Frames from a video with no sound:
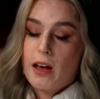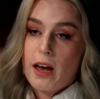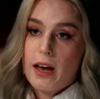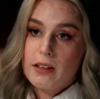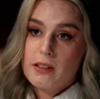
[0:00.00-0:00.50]

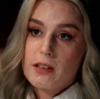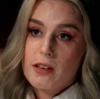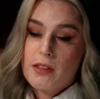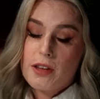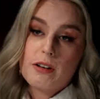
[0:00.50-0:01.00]
And
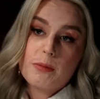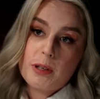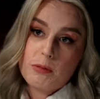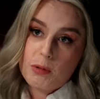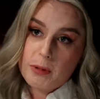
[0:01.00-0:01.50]
therapy
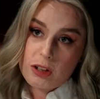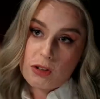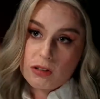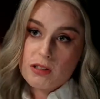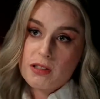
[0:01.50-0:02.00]
will be a
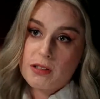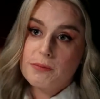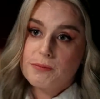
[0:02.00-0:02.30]
constant.